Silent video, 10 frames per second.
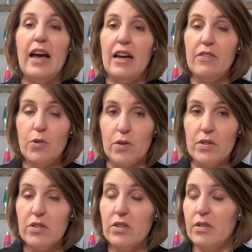And of
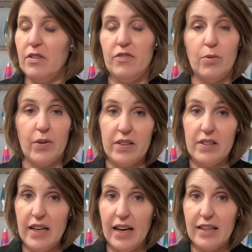course, for
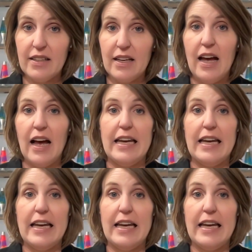this task,